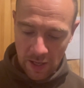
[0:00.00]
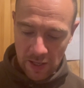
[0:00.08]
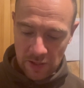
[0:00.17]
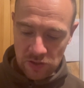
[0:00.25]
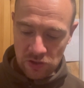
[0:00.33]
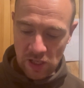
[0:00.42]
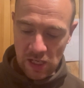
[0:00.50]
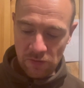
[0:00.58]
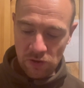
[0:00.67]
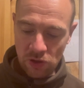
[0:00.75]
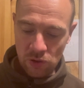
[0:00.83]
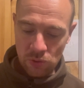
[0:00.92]
Steve
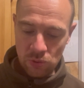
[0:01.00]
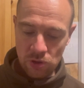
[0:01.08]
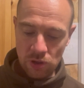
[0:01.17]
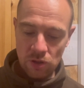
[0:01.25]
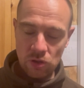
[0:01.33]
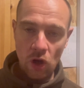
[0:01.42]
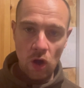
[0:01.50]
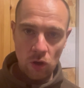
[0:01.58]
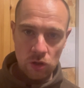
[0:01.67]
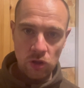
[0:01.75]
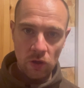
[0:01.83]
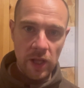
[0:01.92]
Hughes, Dark
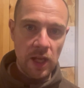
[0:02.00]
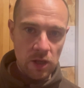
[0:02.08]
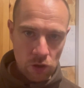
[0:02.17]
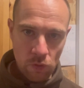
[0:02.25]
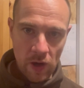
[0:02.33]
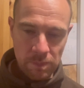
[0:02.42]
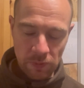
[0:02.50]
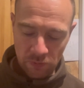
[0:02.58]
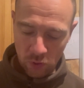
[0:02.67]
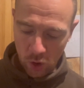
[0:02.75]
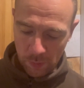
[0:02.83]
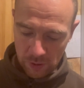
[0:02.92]
Sonic, great
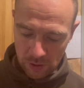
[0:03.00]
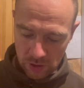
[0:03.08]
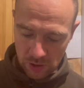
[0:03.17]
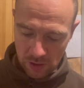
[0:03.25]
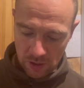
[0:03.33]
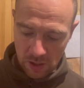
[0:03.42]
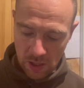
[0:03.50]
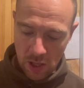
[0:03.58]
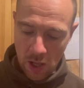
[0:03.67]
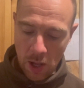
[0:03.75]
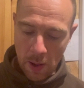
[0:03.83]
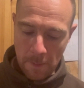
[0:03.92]
performance,
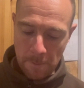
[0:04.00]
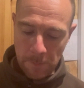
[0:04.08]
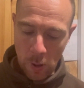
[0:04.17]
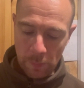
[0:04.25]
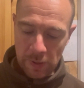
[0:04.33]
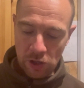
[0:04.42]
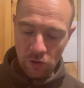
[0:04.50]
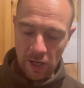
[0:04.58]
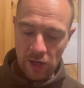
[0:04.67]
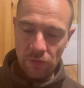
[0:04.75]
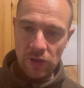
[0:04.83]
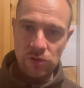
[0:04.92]
and Bobby
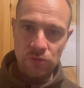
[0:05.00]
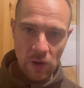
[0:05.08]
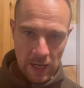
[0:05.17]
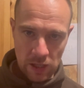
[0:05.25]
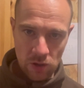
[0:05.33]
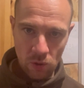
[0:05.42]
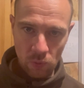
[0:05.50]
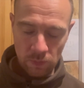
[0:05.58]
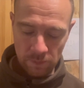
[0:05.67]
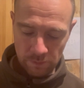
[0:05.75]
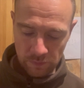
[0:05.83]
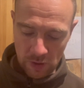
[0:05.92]
Gregory's Frankel.
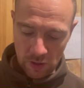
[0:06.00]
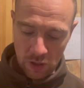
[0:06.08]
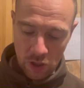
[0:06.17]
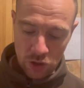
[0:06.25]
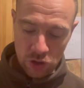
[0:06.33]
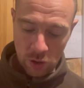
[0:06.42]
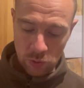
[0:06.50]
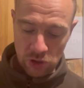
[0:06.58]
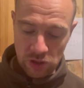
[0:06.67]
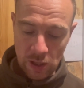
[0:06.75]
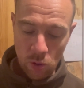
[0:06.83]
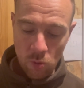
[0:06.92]
So
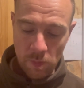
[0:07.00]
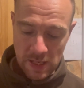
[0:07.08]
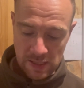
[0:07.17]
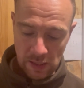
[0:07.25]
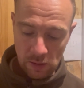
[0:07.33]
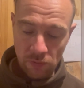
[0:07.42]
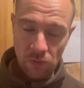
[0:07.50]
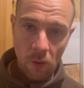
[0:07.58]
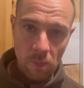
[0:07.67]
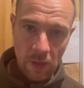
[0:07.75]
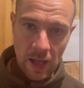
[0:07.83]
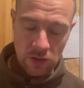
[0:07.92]
still missing
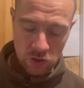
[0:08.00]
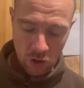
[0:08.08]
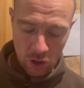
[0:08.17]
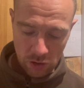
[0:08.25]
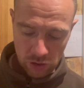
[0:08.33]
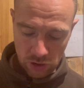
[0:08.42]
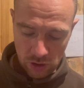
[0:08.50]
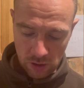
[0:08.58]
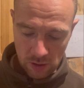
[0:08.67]
from that toss,